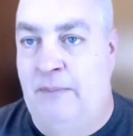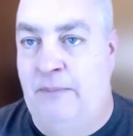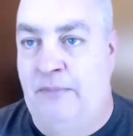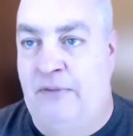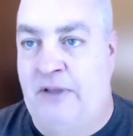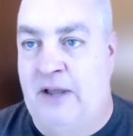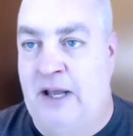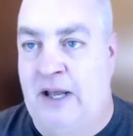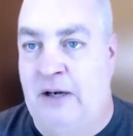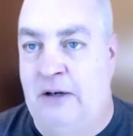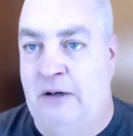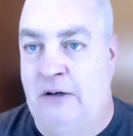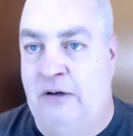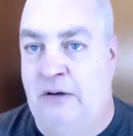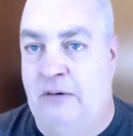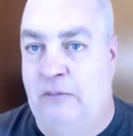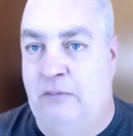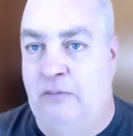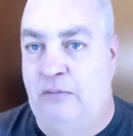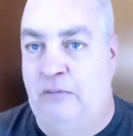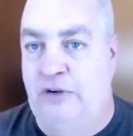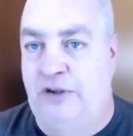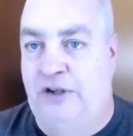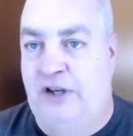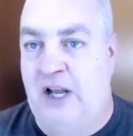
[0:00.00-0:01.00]
then
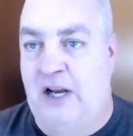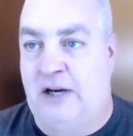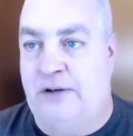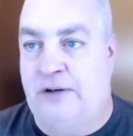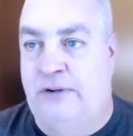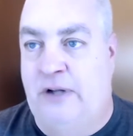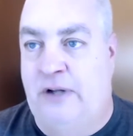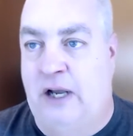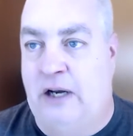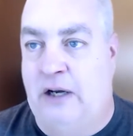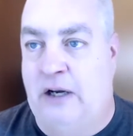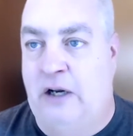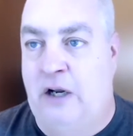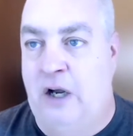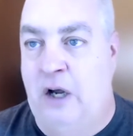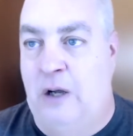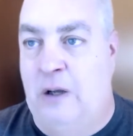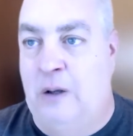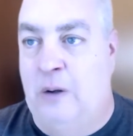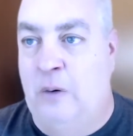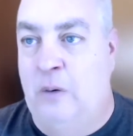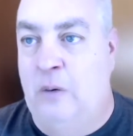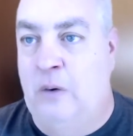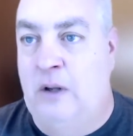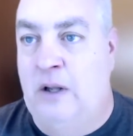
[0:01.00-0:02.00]

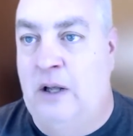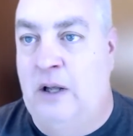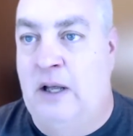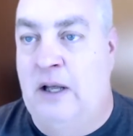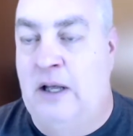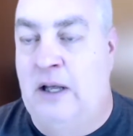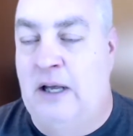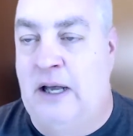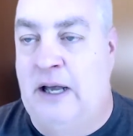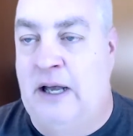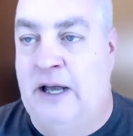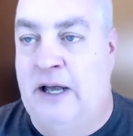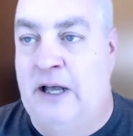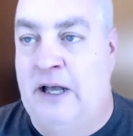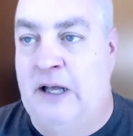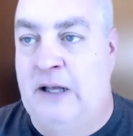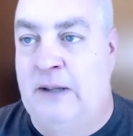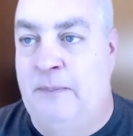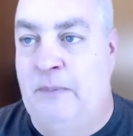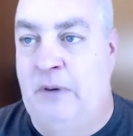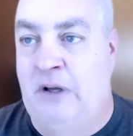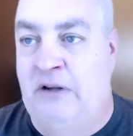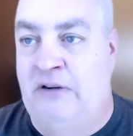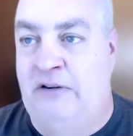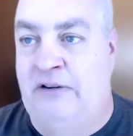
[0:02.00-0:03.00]
DuckDuckGo
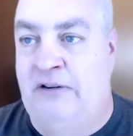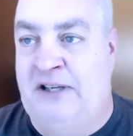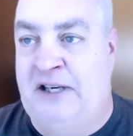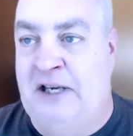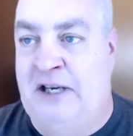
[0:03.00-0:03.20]
is